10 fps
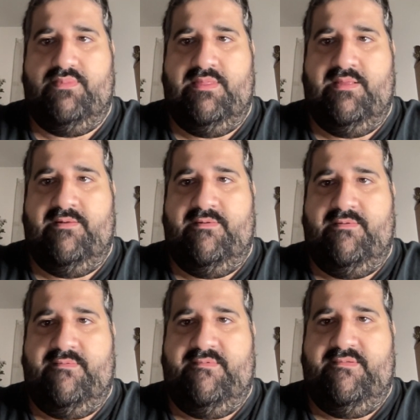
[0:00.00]

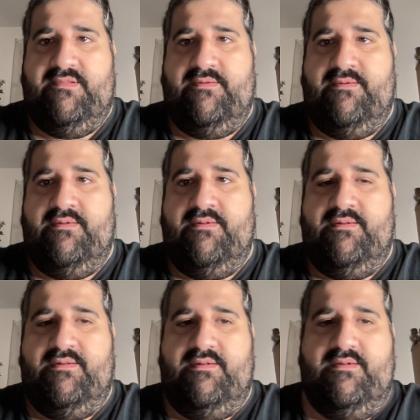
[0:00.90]

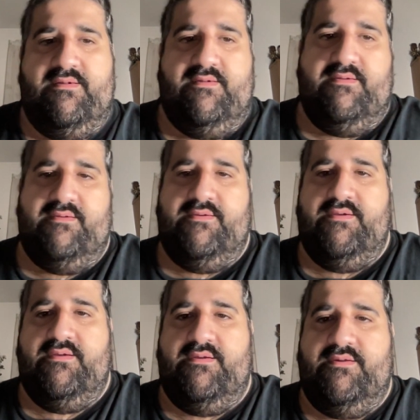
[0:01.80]
Nothing is said.